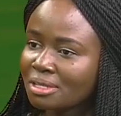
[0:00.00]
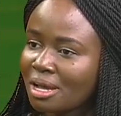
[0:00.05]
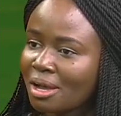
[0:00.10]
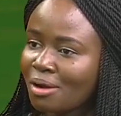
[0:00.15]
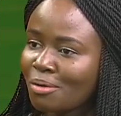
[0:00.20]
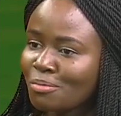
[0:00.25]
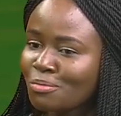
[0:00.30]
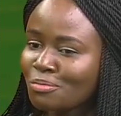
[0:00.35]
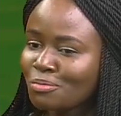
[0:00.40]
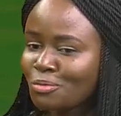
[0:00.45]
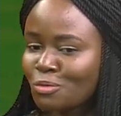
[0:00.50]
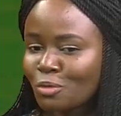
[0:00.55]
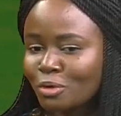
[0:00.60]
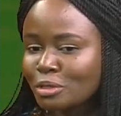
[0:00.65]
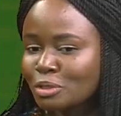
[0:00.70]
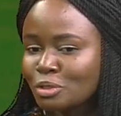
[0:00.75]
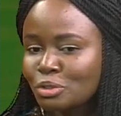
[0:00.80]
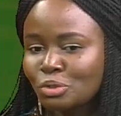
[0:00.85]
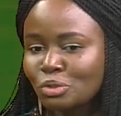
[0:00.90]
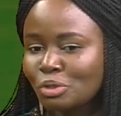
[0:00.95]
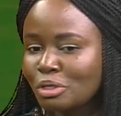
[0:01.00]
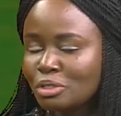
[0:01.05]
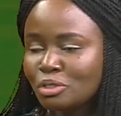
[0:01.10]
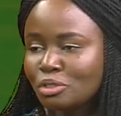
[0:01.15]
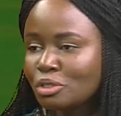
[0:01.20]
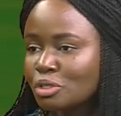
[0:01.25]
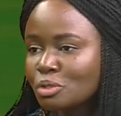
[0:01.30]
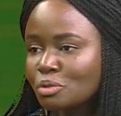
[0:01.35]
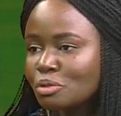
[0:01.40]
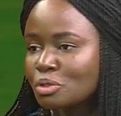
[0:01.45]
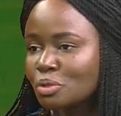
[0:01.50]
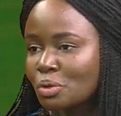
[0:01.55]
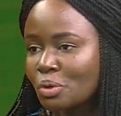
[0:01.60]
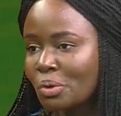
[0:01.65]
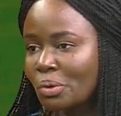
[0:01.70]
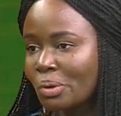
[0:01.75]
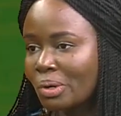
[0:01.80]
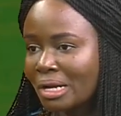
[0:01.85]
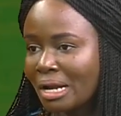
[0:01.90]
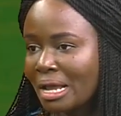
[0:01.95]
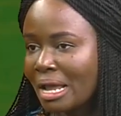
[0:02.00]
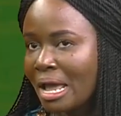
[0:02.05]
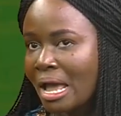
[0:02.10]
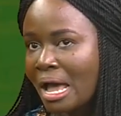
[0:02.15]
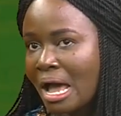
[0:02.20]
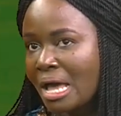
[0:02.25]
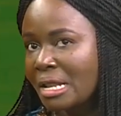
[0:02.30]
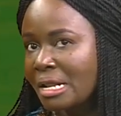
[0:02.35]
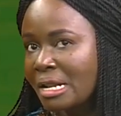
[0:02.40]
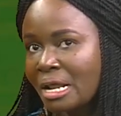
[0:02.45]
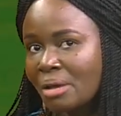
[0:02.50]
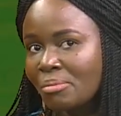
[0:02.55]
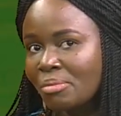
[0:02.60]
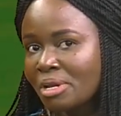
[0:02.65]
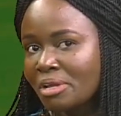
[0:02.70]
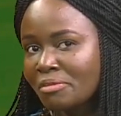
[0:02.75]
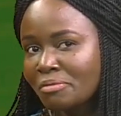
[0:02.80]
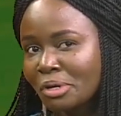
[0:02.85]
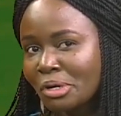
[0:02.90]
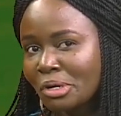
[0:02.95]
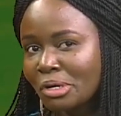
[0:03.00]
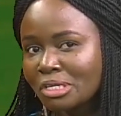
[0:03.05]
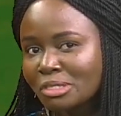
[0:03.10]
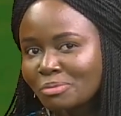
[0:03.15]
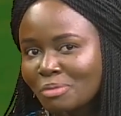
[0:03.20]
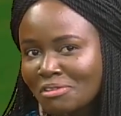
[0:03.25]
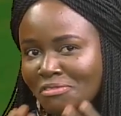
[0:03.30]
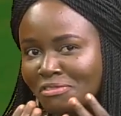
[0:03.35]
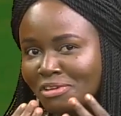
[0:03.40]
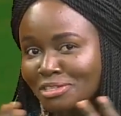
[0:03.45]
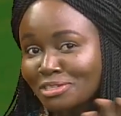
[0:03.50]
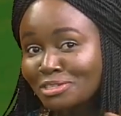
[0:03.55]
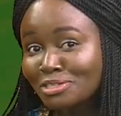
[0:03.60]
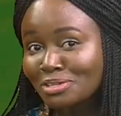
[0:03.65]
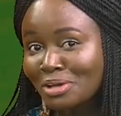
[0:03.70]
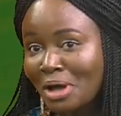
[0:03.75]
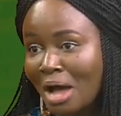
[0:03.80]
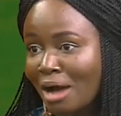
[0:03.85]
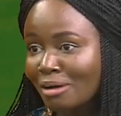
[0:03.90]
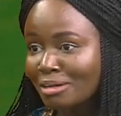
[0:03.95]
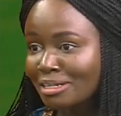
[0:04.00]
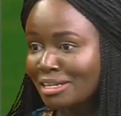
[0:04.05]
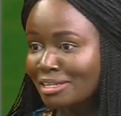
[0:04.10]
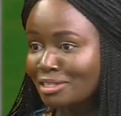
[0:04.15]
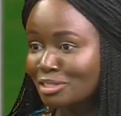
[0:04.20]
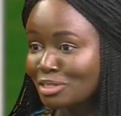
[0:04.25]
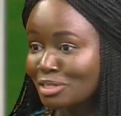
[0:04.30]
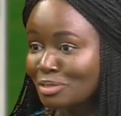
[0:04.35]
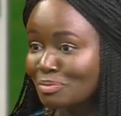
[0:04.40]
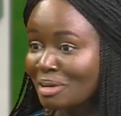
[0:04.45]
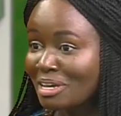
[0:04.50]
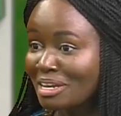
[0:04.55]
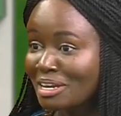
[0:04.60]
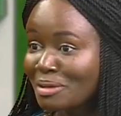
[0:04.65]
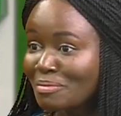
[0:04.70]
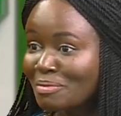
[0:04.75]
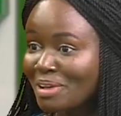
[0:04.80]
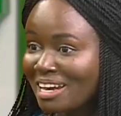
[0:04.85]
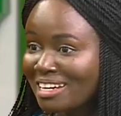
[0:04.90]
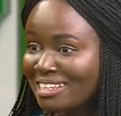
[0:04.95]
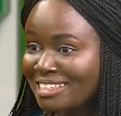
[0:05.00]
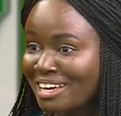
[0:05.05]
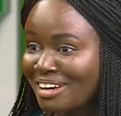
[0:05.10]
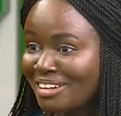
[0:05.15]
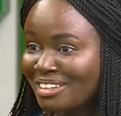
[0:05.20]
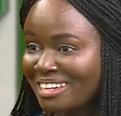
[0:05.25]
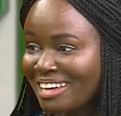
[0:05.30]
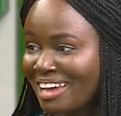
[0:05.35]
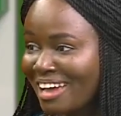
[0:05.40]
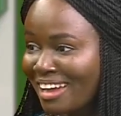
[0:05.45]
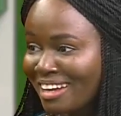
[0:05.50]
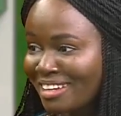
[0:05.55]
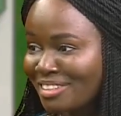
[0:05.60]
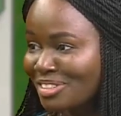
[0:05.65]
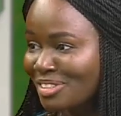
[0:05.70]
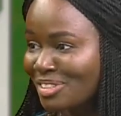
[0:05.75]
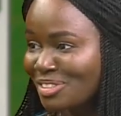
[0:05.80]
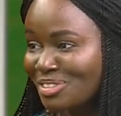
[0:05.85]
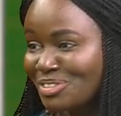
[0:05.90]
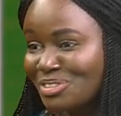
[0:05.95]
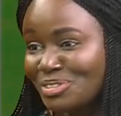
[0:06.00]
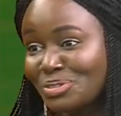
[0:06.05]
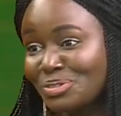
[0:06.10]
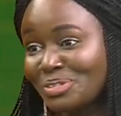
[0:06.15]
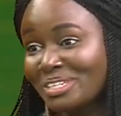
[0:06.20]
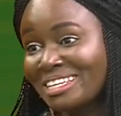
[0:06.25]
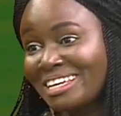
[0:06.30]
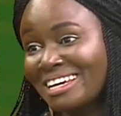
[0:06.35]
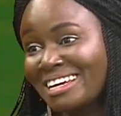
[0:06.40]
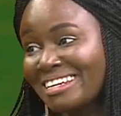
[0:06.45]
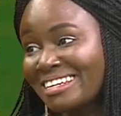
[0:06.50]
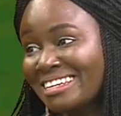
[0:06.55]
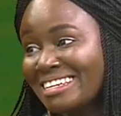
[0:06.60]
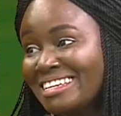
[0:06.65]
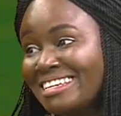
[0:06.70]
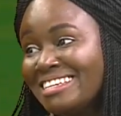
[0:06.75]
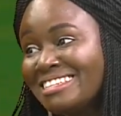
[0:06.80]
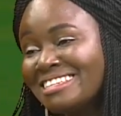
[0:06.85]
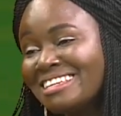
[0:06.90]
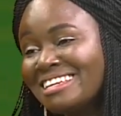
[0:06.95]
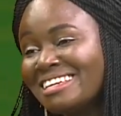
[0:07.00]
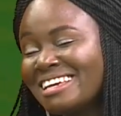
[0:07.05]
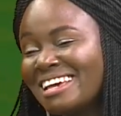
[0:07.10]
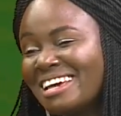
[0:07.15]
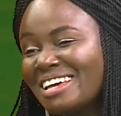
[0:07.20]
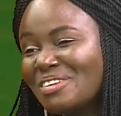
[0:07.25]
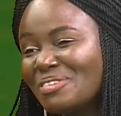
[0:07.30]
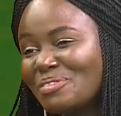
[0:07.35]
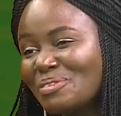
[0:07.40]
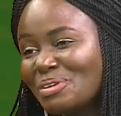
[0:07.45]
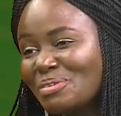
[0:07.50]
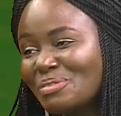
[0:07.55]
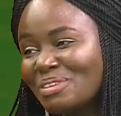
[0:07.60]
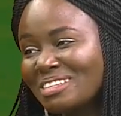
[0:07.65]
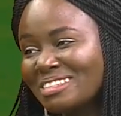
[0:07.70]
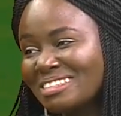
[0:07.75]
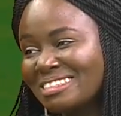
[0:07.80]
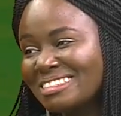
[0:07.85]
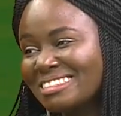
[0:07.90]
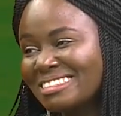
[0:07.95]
Um, once you do it, you just want to go on. And then I believe because my face is not out there, it's just my name that is out there, I can just do it and easily get away That's with it.